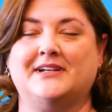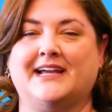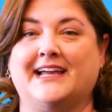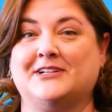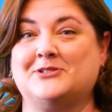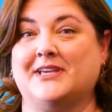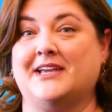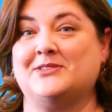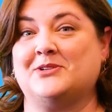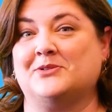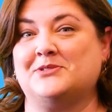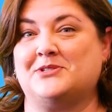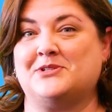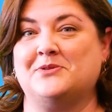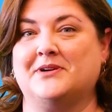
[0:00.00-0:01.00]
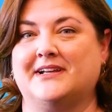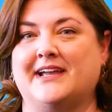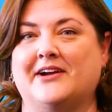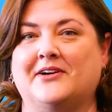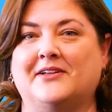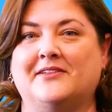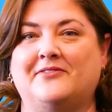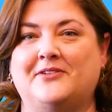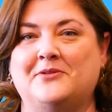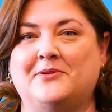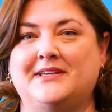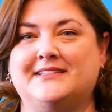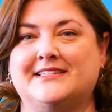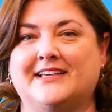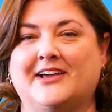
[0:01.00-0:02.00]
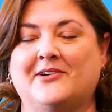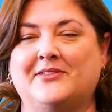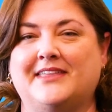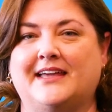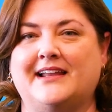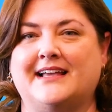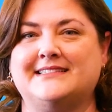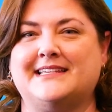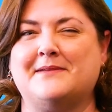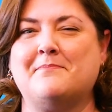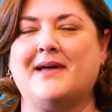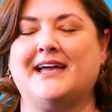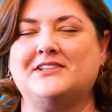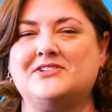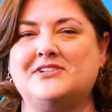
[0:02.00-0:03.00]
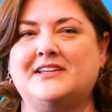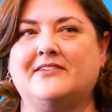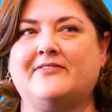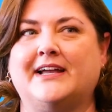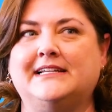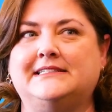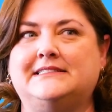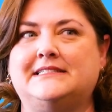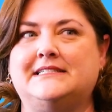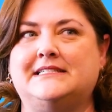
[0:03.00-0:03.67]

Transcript: And I actually I told Stewart Carroll a few weeks ago that I said, imagine if I